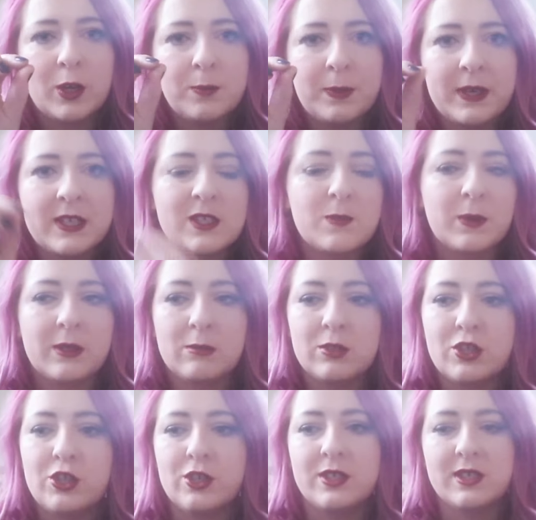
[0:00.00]
bits, but it
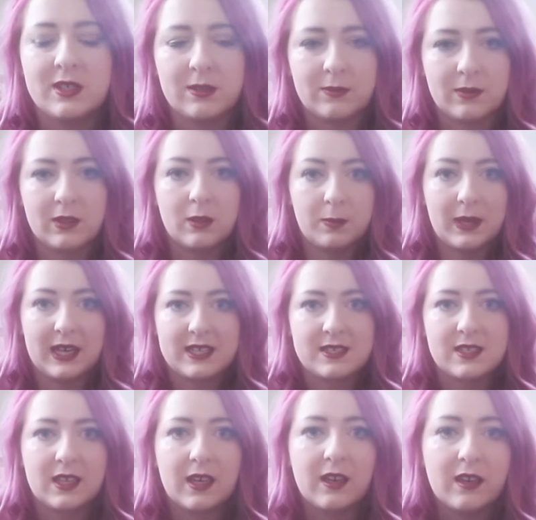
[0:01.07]
was just the
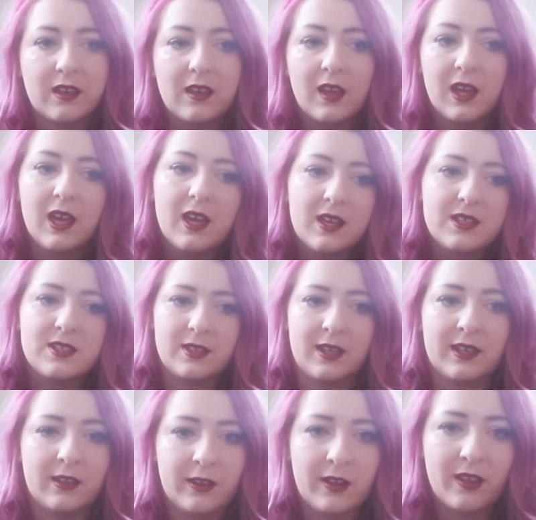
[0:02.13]
plastic.
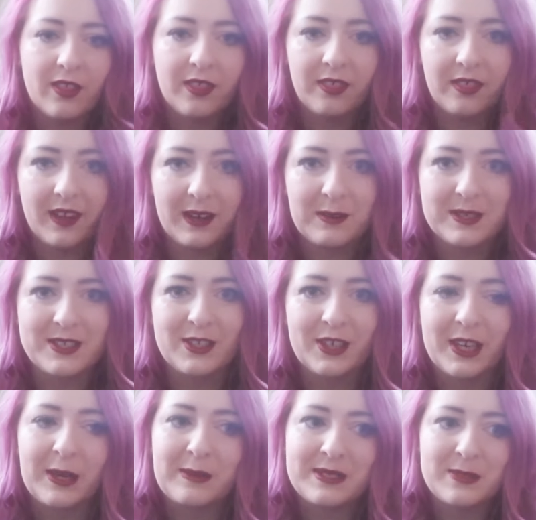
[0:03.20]
So that was
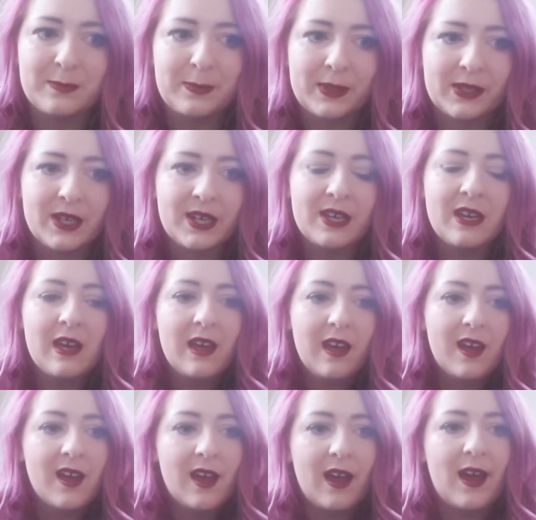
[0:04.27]
lucky it wasn't blood.
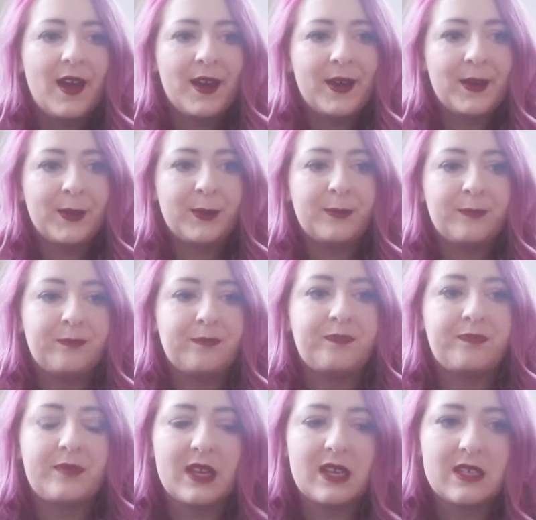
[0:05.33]

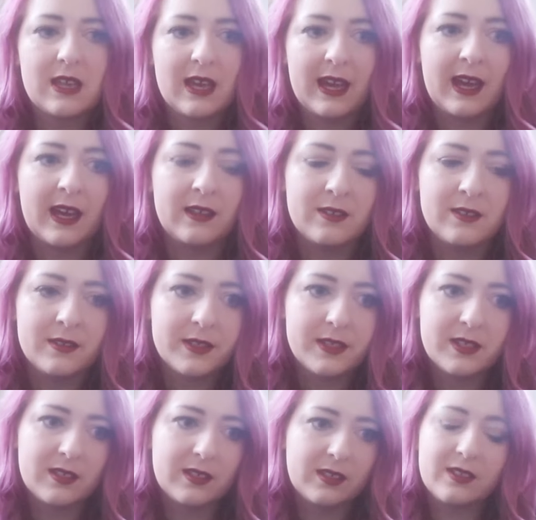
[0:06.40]
And
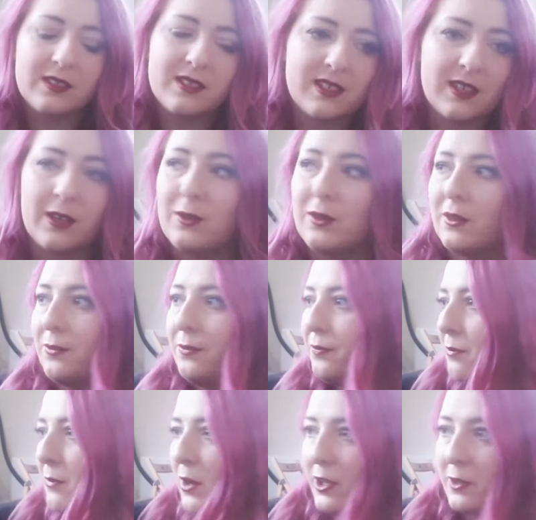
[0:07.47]
so
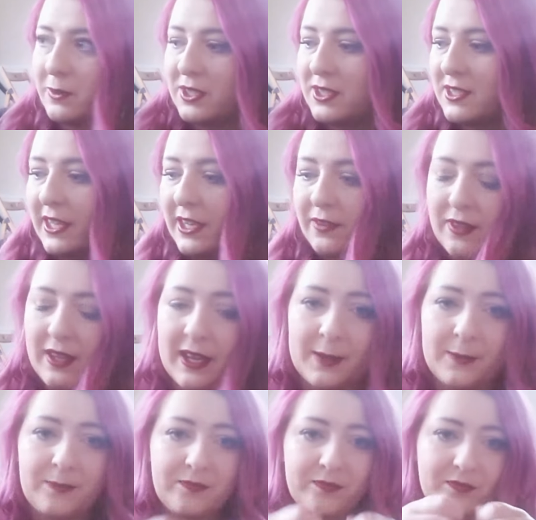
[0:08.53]
Mike was sitting
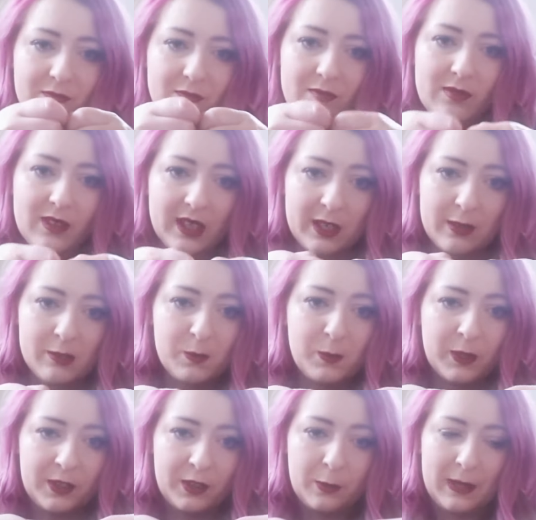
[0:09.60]
there, and he was
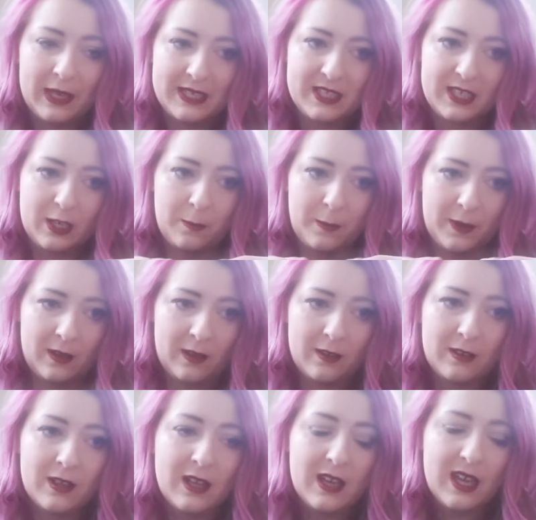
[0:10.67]
pulling the plastic apart,